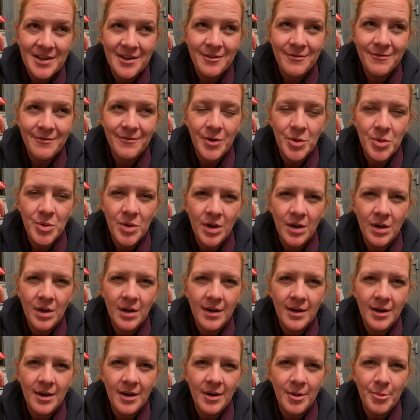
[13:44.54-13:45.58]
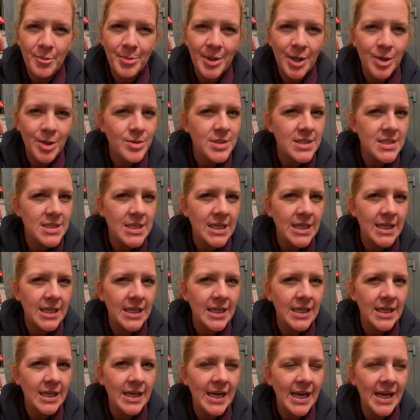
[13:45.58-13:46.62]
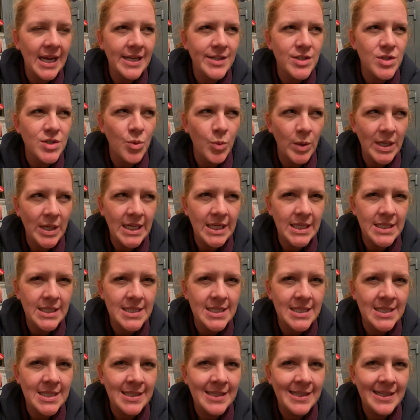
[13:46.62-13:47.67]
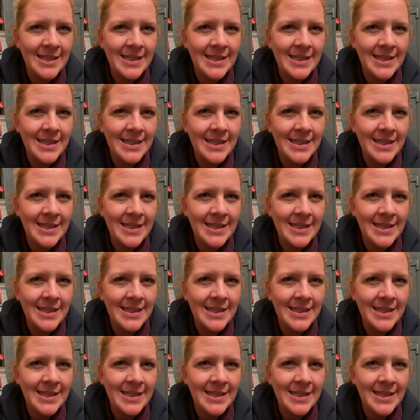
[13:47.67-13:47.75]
for posting a tweet